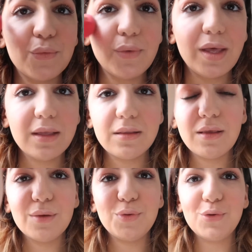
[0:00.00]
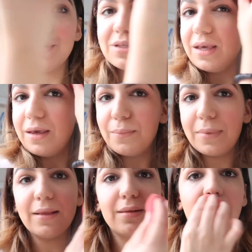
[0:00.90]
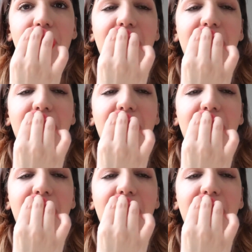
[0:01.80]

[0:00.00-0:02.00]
with a beauty blender.